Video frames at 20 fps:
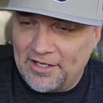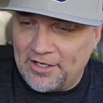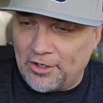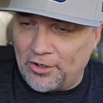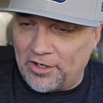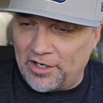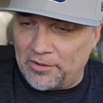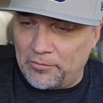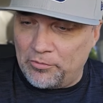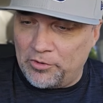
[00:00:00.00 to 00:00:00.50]
All
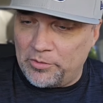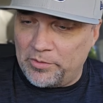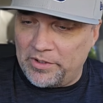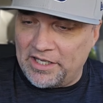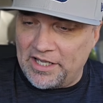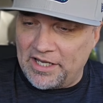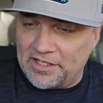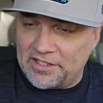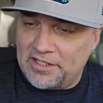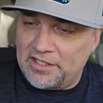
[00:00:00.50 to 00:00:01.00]
right, what do we
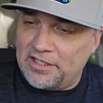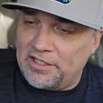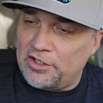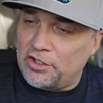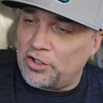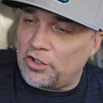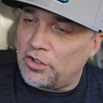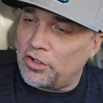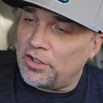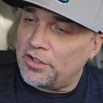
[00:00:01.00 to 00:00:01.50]
got
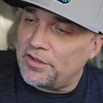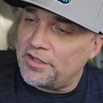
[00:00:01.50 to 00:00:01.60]
here?